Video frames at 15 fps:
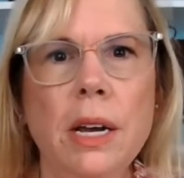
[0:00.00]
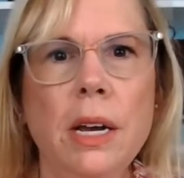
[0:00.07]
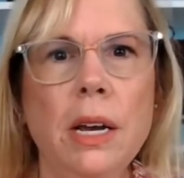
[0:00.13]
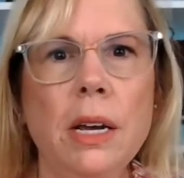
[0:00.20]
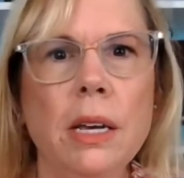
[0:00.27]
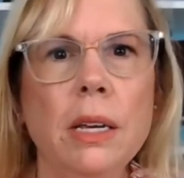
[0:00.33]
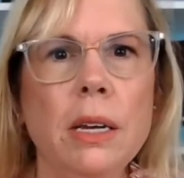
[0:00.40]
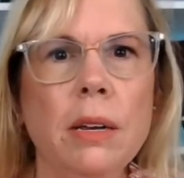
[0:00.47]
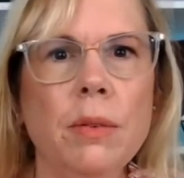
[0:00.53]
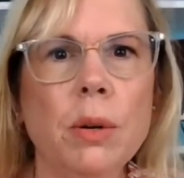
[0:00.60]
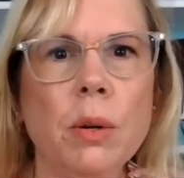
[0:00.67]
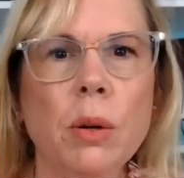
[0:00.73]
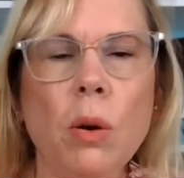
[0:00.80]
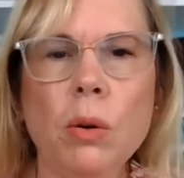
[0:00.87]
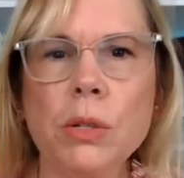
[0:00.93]
It
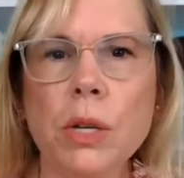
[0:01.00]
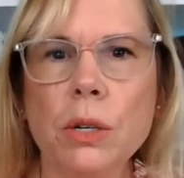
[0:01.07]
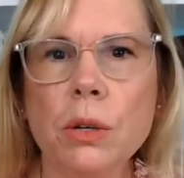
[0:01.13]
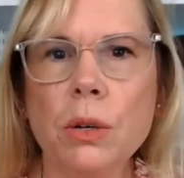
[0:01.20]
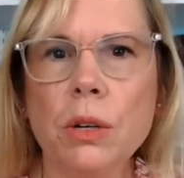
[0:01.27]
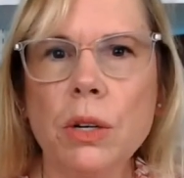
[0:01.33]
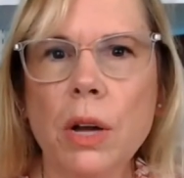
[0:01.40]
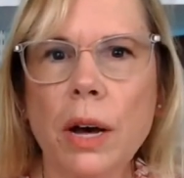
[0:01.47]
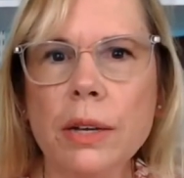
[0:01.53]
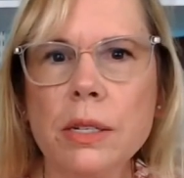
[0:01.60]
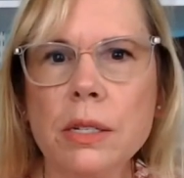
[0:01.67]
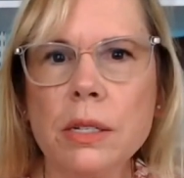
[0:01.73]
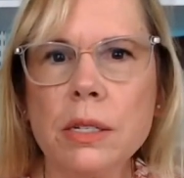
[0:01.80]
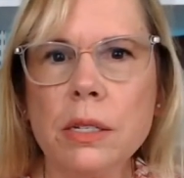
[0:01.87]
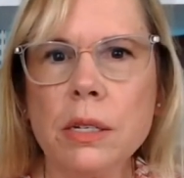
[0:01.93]
even goes under
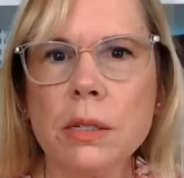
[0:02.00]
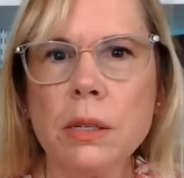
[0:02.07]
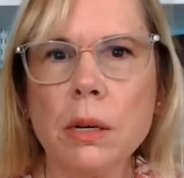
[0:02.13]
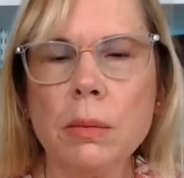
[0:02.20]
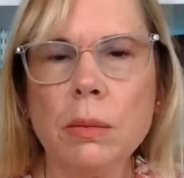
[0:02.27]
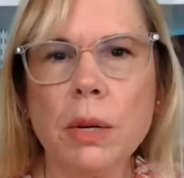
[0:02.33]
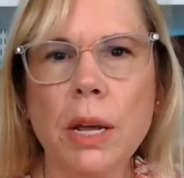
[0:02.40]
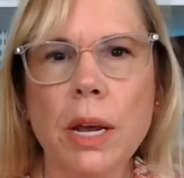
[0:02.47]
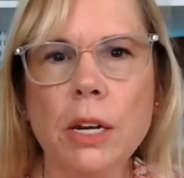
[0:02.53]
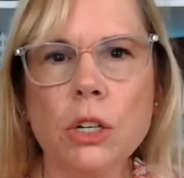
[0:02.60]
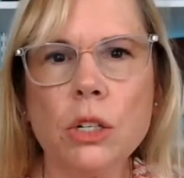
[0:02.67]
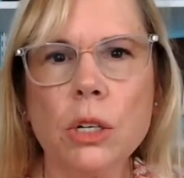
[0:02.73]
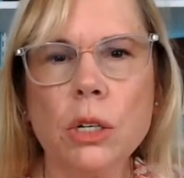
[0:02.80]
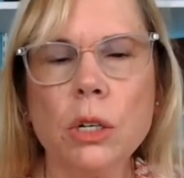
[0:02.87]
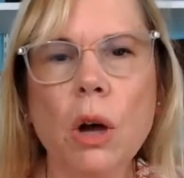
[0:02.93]
Gnosticism and
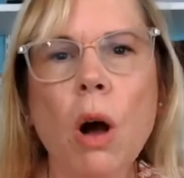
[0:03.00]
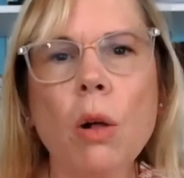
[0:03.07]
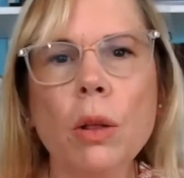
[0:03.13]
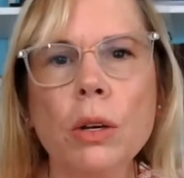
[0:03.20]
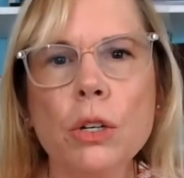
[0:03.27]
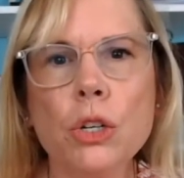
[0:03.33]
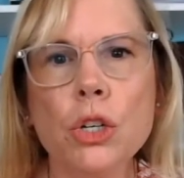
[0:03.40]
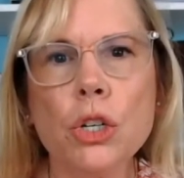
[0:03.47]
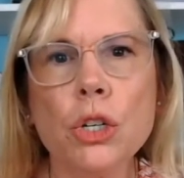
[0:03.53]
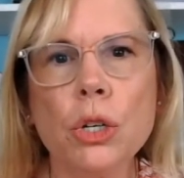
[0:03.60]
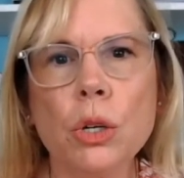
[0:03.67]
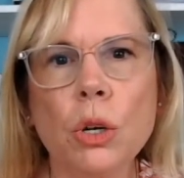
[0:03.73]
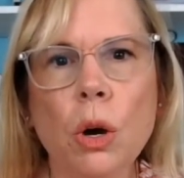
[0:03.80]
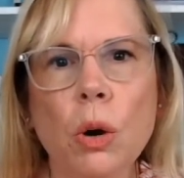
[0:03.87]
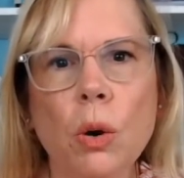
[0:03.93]
ancient knowledge. You
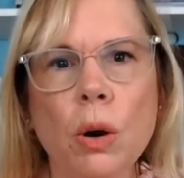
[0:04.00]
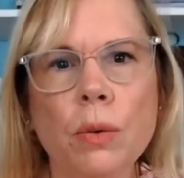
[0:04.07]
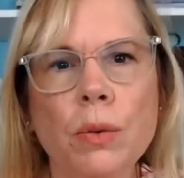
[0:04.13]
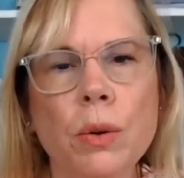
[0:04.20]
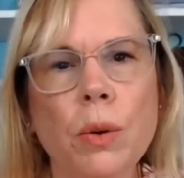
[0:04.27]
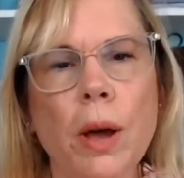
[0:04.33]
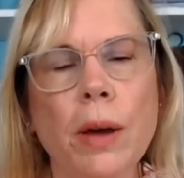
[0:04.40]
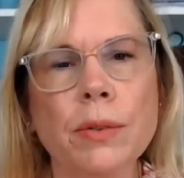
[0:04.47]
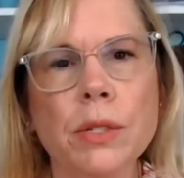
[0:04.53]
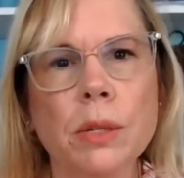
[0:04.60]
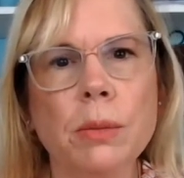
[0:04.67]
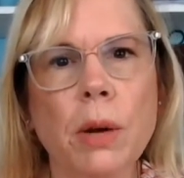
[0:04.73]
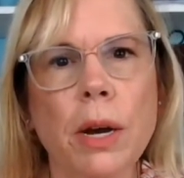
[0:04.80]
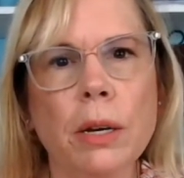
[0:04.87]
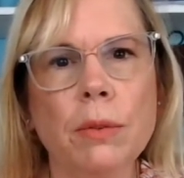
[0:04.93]
know, you have some
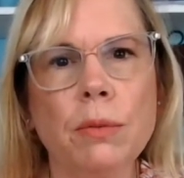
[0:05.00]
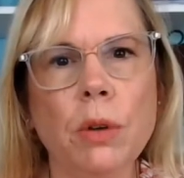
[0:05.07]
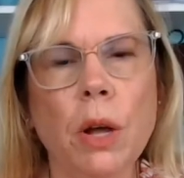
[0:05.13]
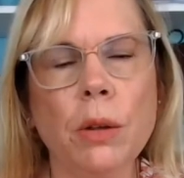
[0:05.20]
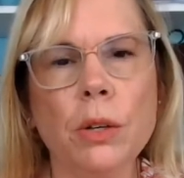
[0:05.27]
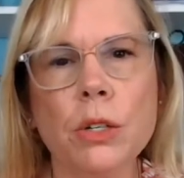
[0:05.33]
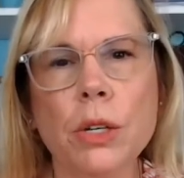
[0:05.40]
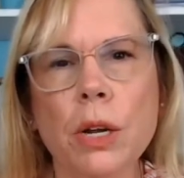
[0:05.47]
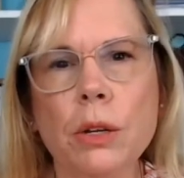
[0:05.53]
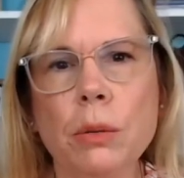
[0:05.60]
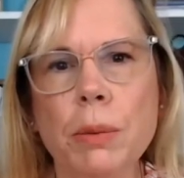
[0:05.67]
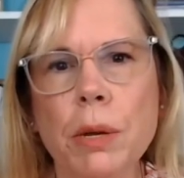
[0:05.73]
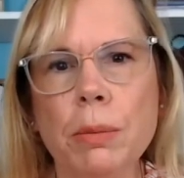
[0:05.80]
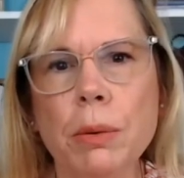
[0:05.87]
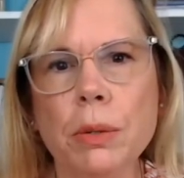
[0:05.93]
kind of knowledge that other
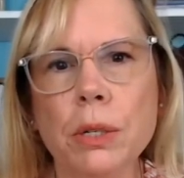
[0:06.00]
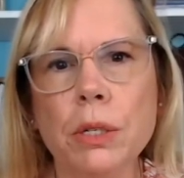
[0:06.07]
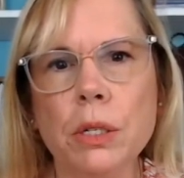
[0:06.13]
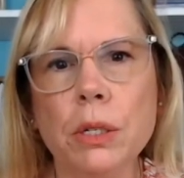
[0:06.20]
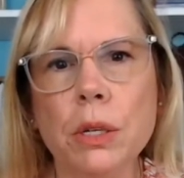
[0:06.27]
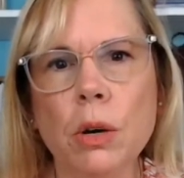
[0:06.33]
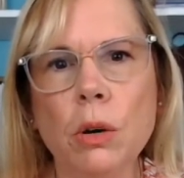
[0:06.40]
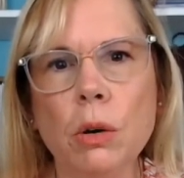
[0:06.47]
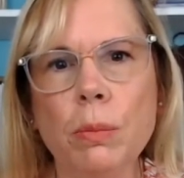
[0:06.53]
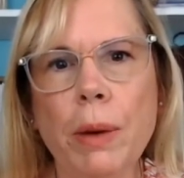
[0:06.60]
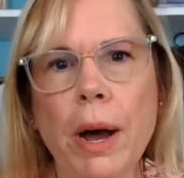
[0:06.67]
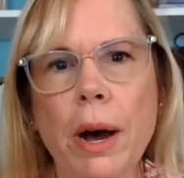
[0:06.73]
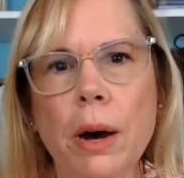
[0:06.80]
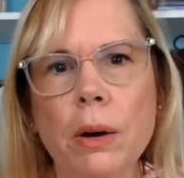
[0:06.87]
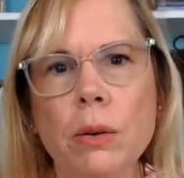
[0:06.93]
people need to know
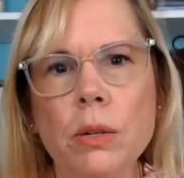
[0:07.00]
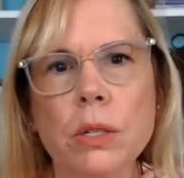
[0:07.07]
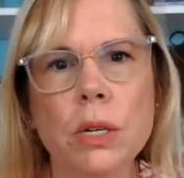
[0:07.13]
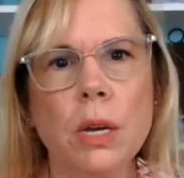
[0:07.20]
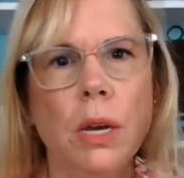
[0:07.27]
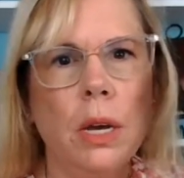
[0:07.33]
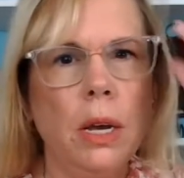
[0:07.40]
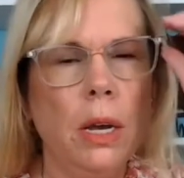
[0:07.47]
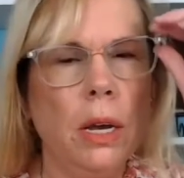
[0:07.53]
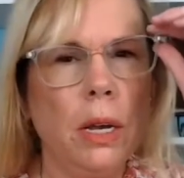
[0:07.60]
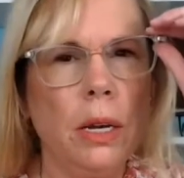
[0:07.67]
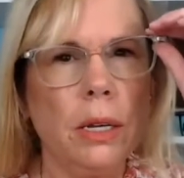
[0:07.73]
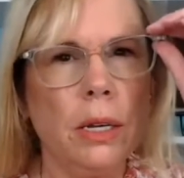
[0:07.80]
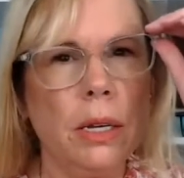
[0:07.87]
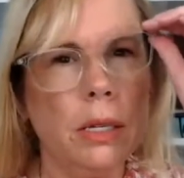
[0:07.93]
about. And
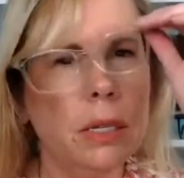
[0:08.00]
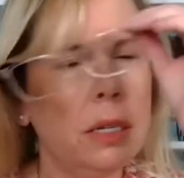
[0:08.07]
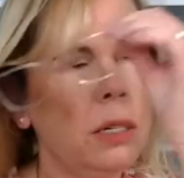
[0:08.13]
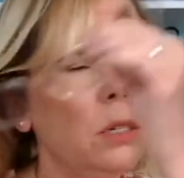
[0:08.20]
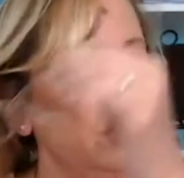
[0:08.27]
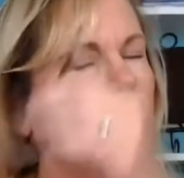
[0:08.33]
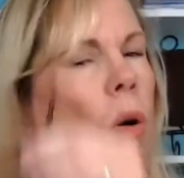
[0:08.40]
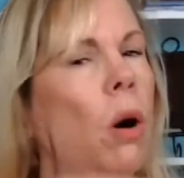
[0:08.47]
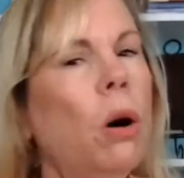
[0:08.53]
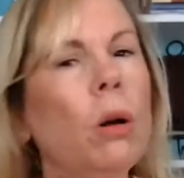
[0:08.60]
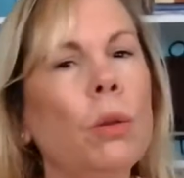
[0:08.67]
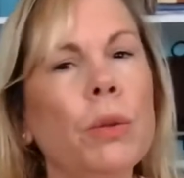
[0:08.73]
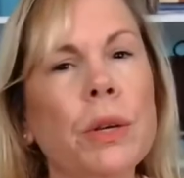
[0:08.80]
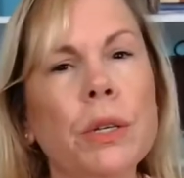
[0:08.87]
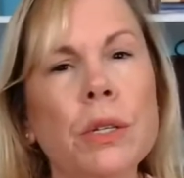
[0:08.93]
it gets into all
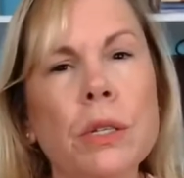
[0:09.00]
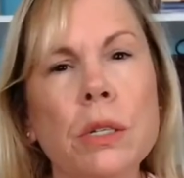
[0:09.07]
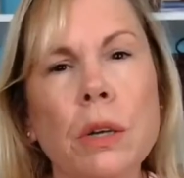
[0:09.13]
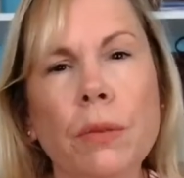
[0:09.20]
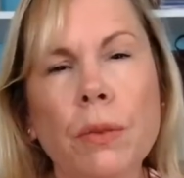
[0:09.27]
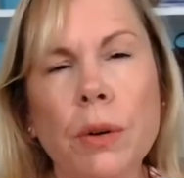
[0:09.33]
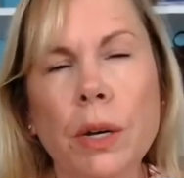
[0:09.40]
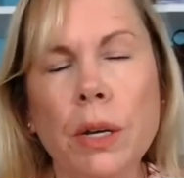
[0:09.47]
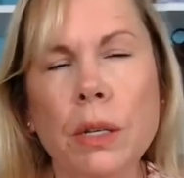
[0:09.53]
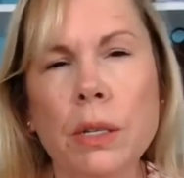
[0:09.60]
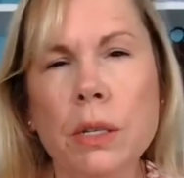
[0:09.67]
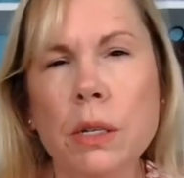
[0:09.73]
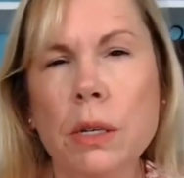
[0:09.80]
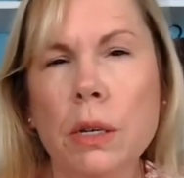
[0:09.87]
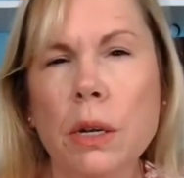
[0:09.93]
these
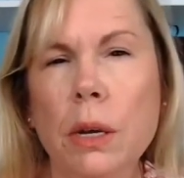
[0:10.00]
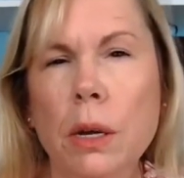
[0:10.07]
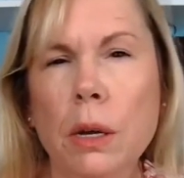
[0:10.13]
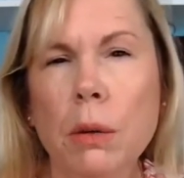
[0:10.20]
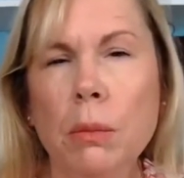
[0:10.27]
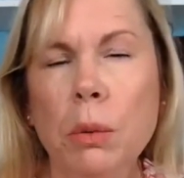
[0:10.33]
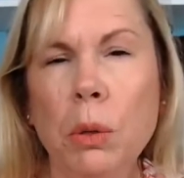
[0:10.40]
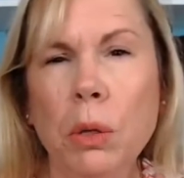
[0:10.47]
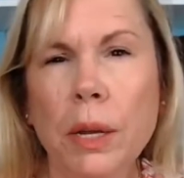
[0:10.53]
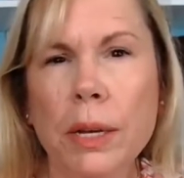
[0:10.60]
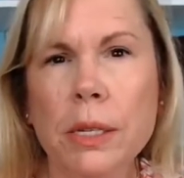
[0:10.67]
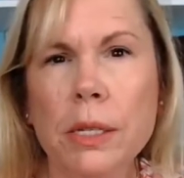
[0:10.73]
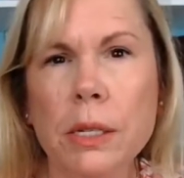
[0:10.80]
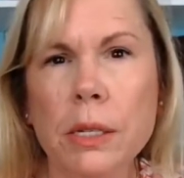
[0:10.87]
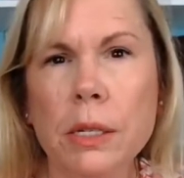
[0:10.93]
different
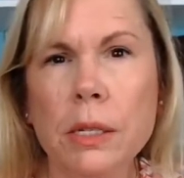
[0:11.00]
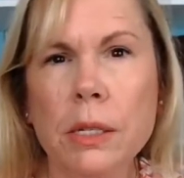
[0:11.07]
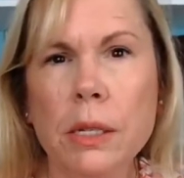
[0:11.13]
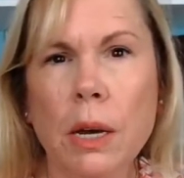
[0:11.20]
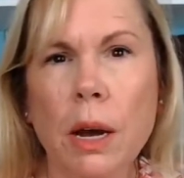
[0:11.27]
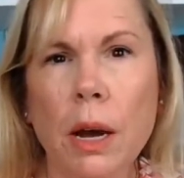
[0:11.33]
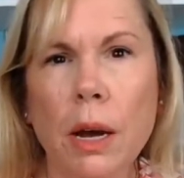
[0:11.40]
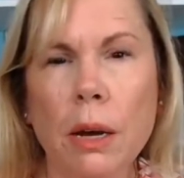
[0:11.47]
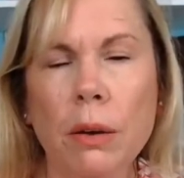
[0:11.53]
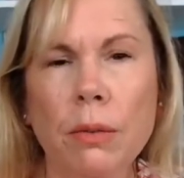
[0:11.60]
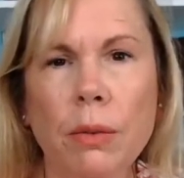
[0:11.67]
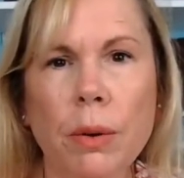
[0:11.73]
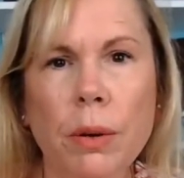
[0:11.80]
places of